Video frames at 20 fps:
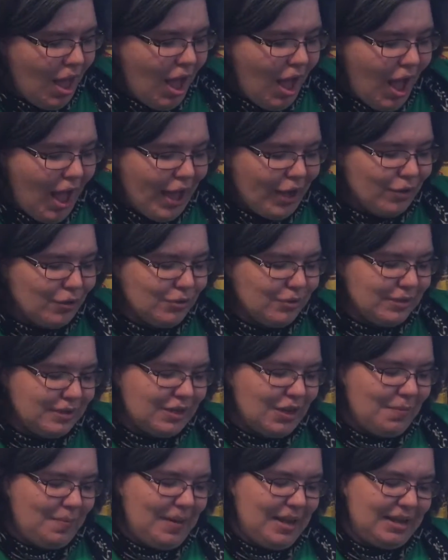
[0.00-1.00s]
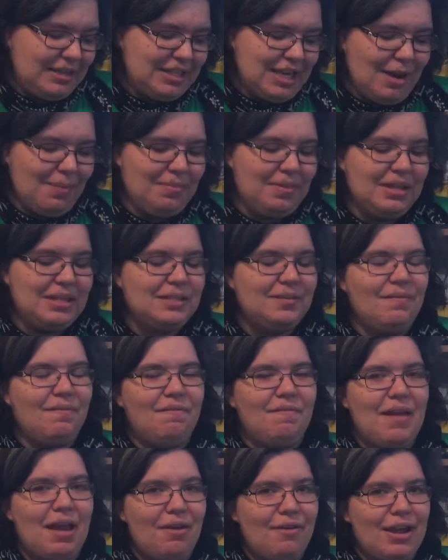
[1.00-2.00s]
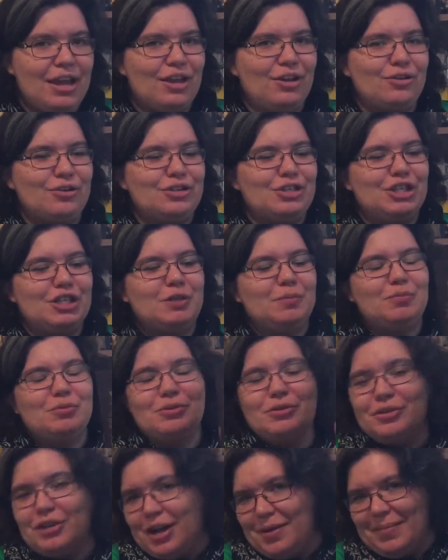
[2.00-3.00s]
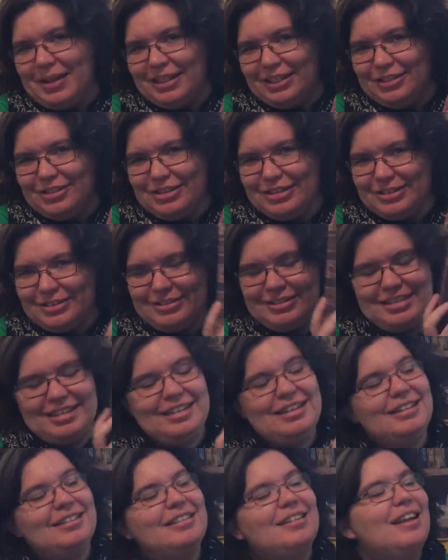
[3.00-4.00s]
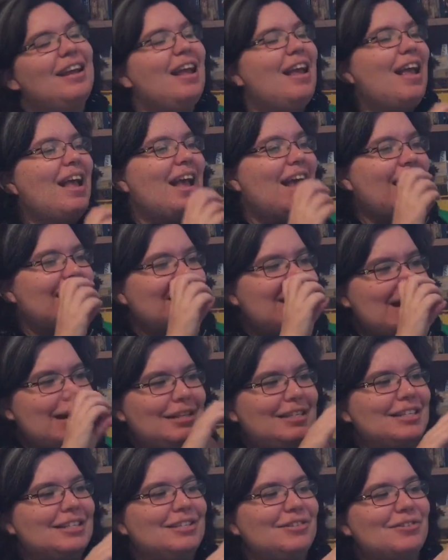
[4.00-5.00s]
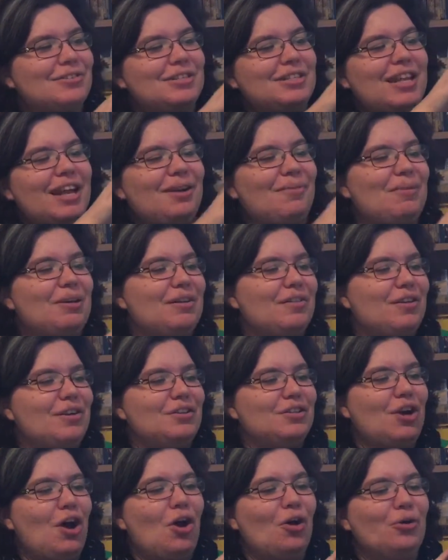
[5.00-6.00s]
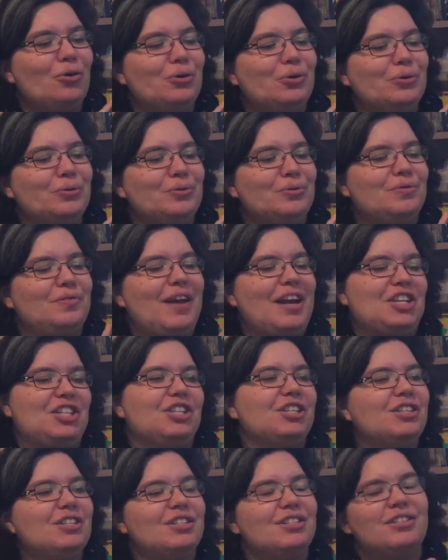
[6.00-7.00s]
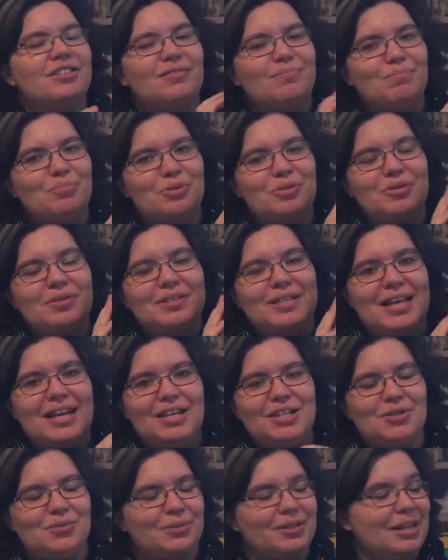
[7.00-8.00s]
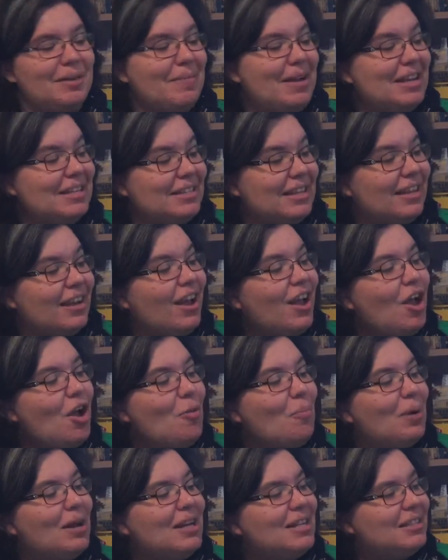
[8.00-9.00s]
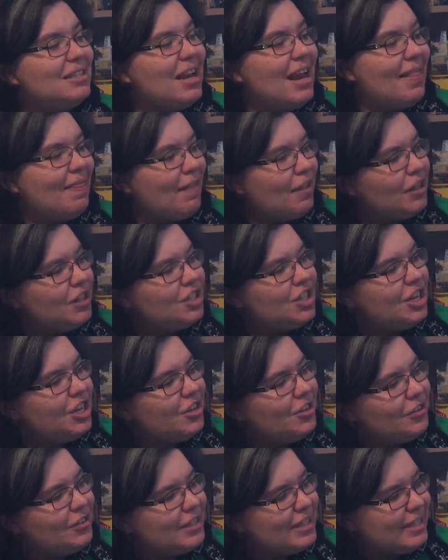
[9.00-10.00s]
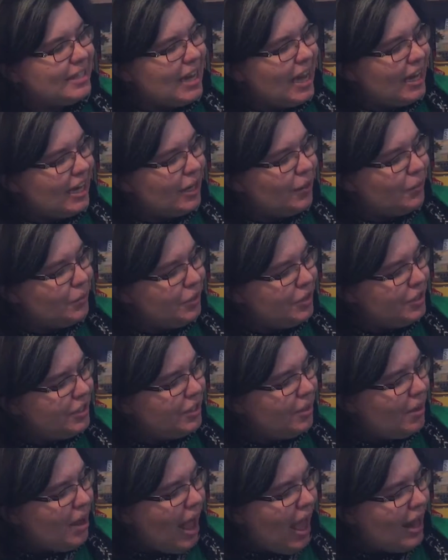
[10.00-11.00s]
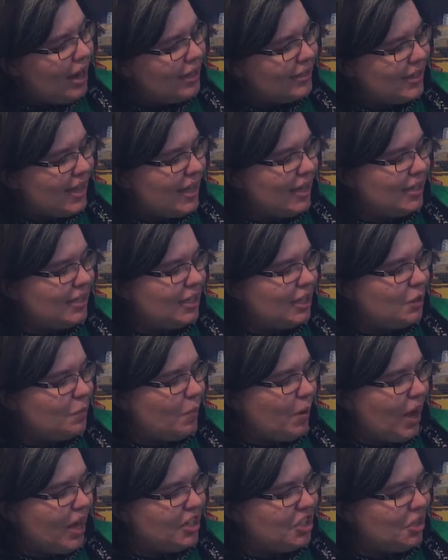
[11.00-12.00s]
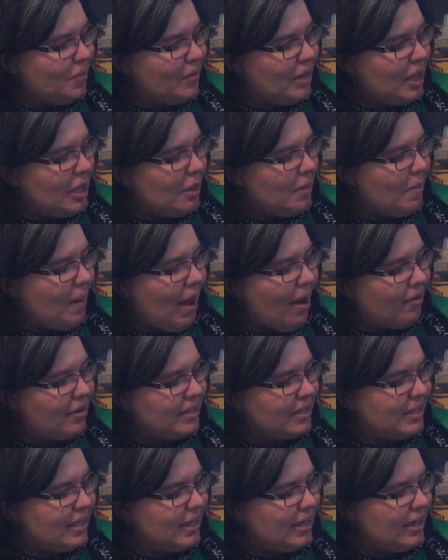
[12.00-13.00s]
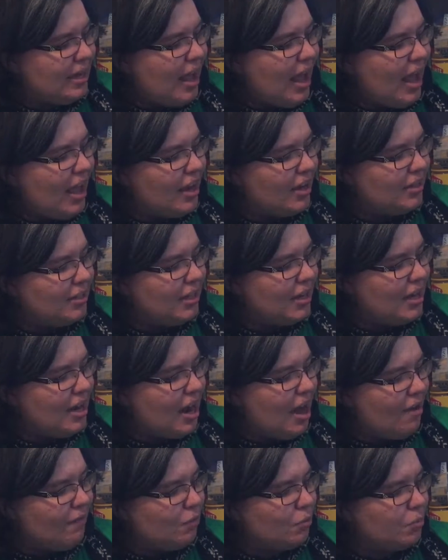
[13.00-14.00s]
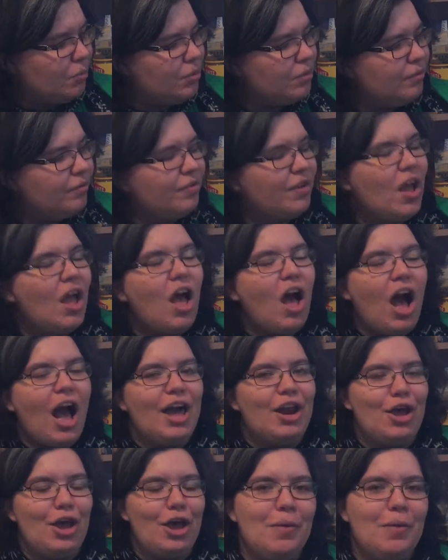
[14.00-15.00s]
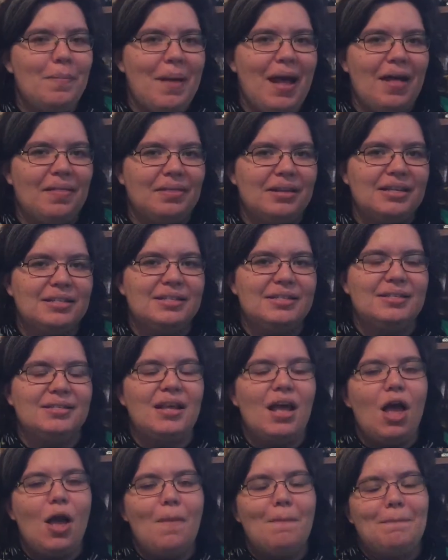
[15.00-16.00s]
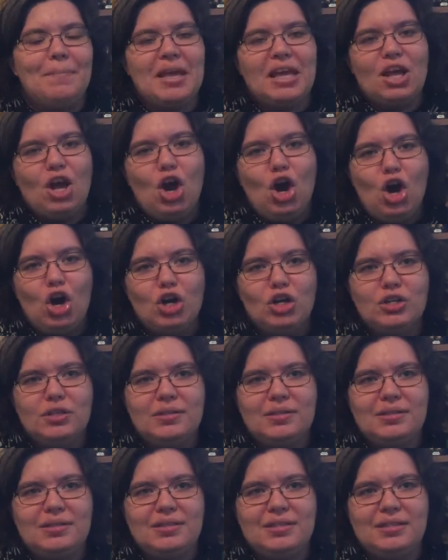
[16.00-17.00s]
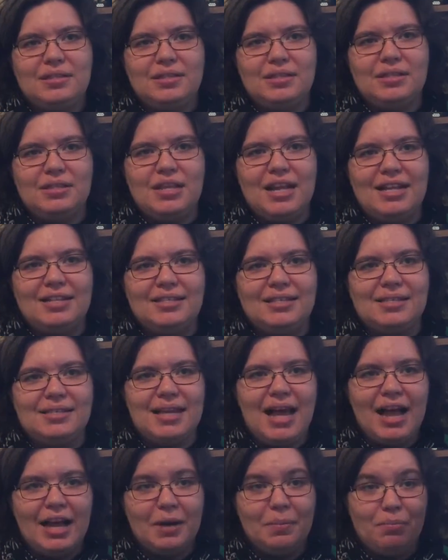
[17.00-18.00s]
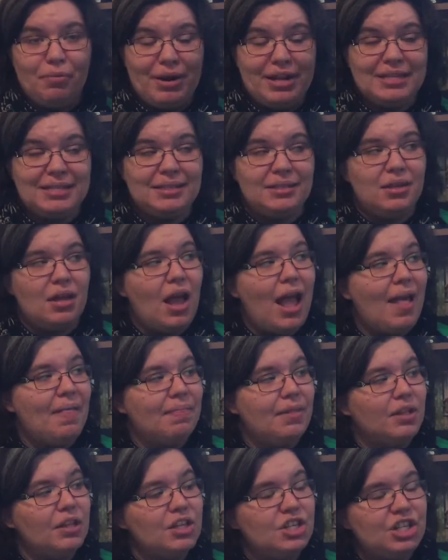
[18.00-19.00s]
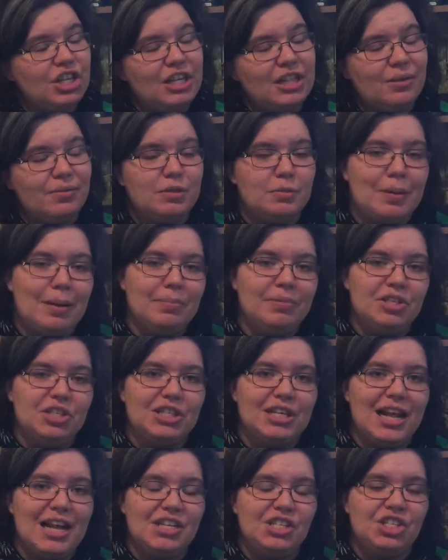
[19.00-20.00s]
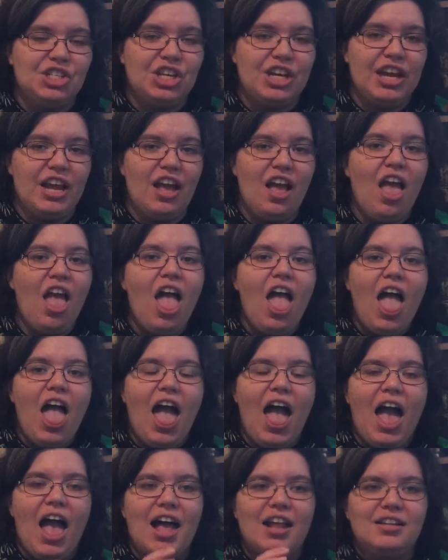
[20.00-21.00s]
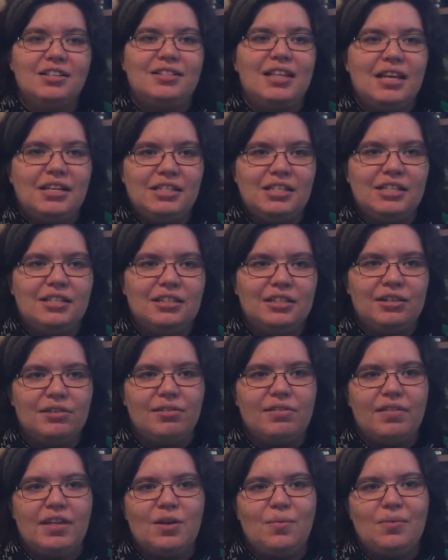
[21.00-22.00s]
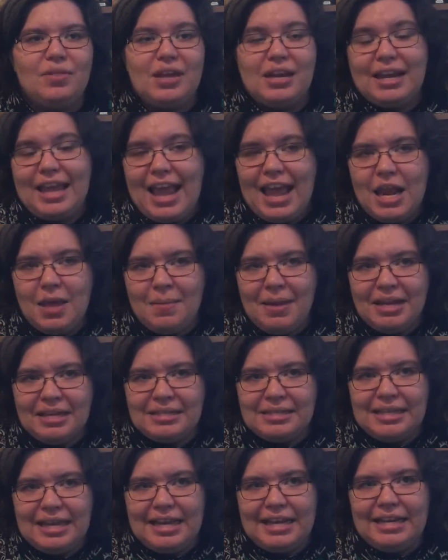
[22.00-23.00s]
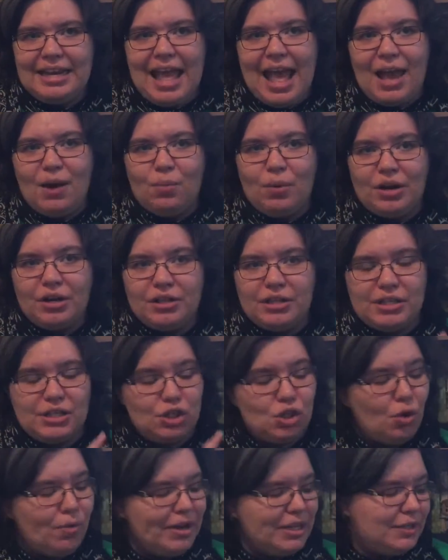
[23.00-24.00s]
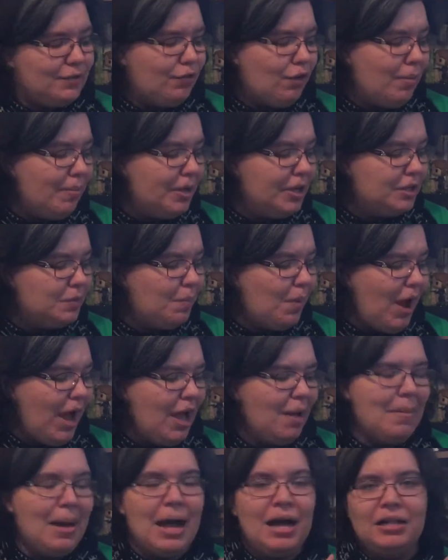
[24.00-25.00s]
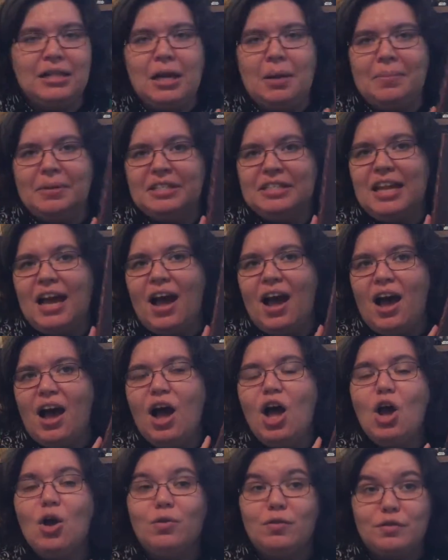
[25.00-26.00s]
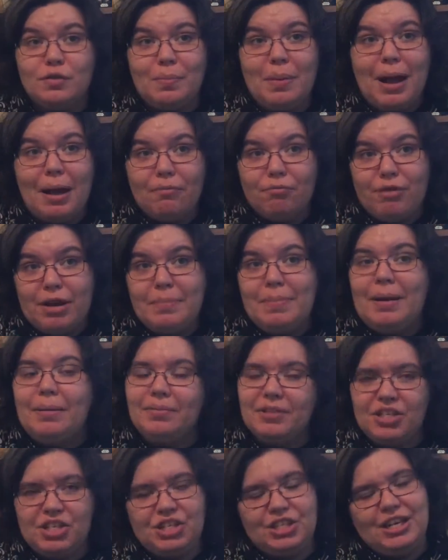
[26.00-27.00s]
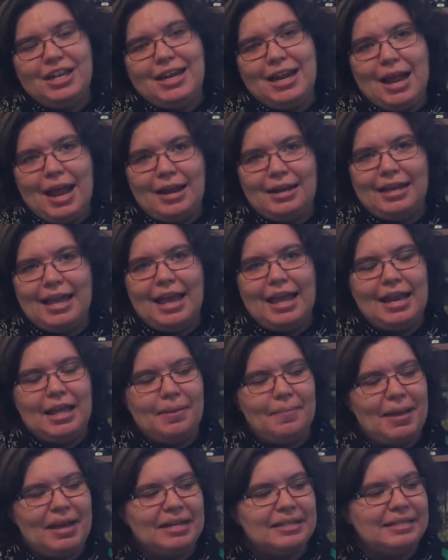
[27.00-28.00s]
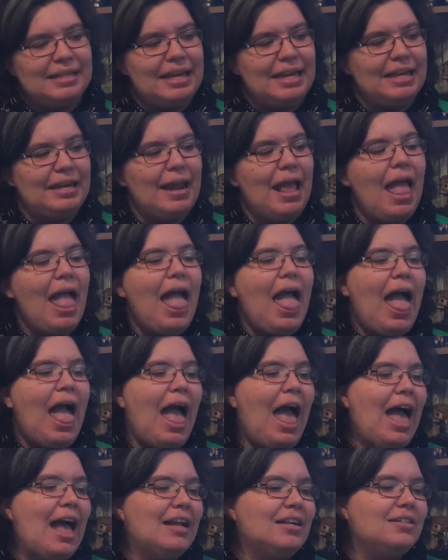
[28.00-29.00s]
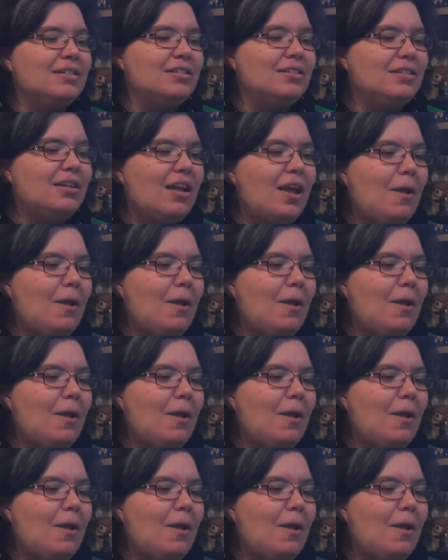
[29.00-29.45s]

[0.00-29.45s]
I also picked up this very gorgeous book. I mean, look at it. It just looks like one of those old-fashioned books, and it's really amazing. But it's an anthology called The Starlit Wood, and it's edited by Dominik, Parisien and Nile Wolf. I'd about this because it's a Saga Press anthology that was published last year, and they did a little thing with Uncanny Magazine, and one of the stories from it by Amal Amatar was republished in Uncanny Magazine. And